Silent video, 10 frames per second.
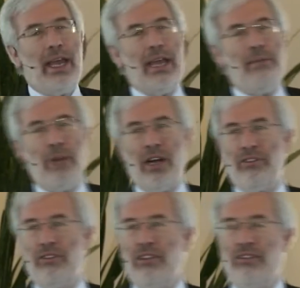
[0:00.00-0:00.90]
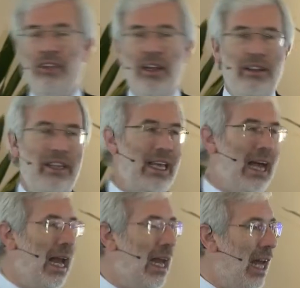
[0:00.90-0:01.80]
in March this year, the
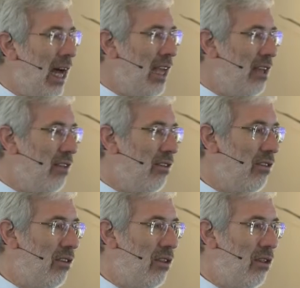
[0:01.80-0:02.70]
Alliance